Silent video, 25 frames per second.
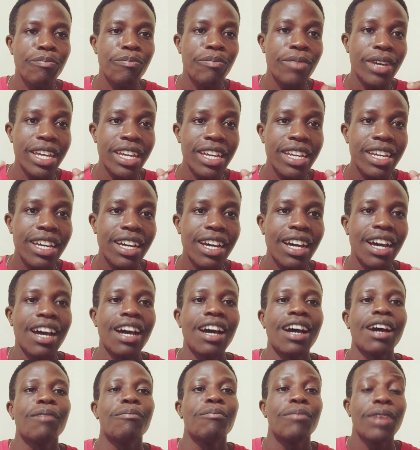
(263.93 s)
big
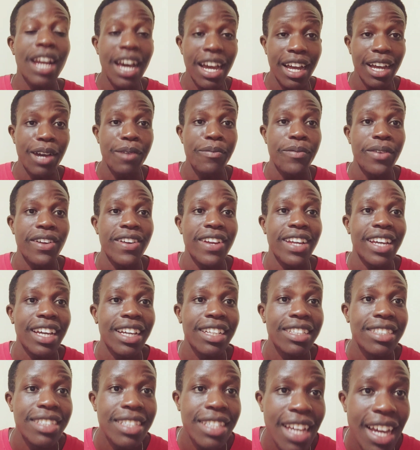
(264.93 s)
black
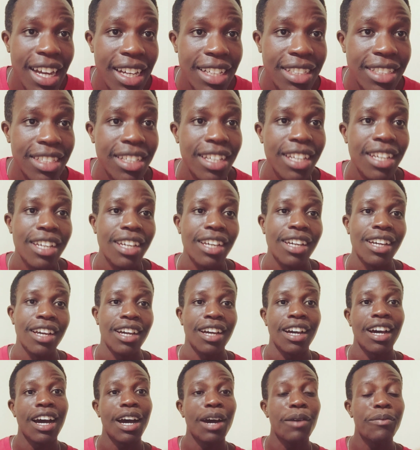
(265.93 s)
American stars
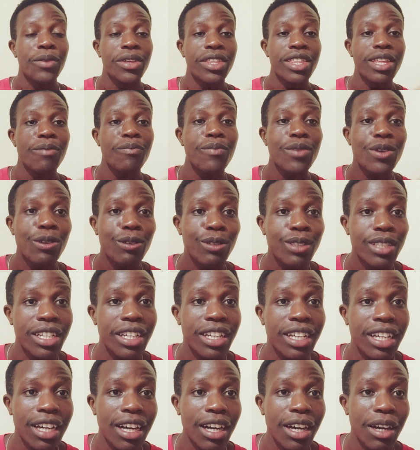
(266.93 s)
in the
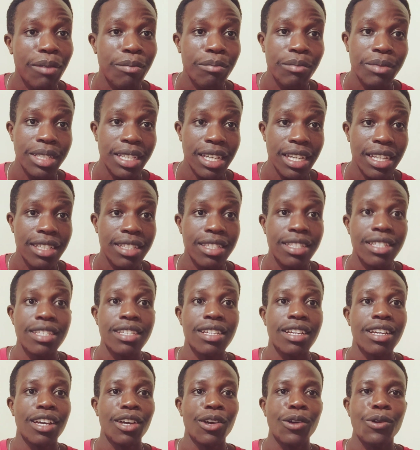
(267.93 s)
music
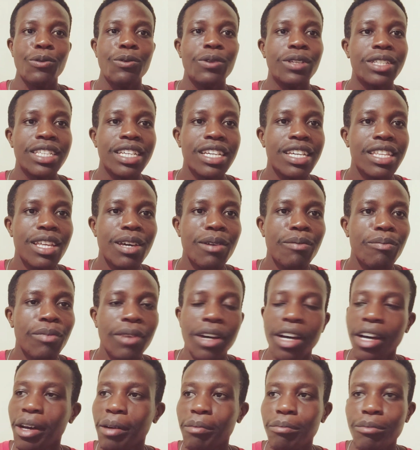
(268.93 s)
scenes. We see
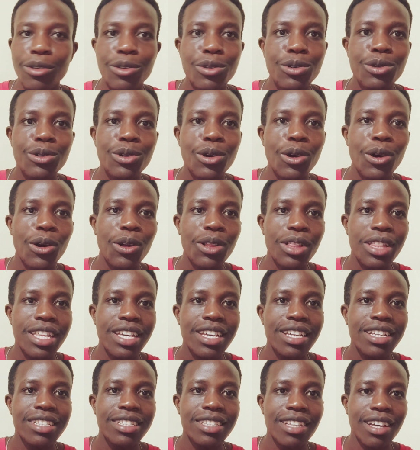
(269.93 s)
them do all
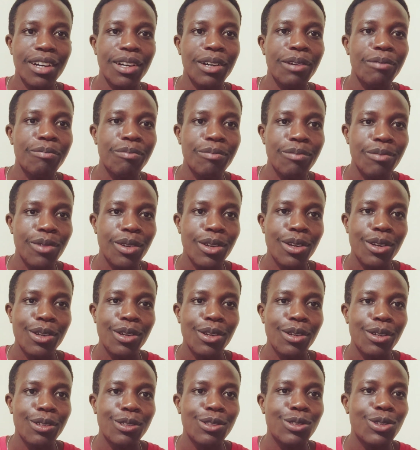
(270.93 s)
these
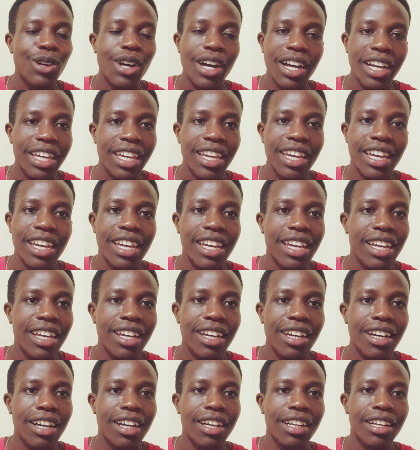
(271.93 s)

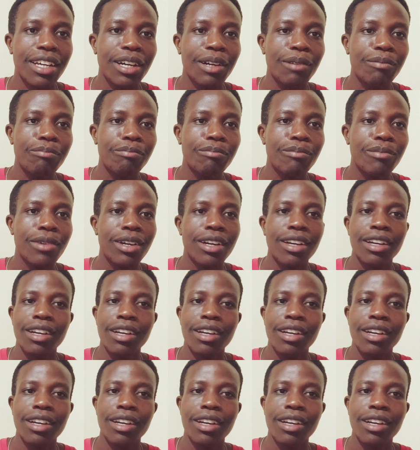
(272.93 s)
twerking and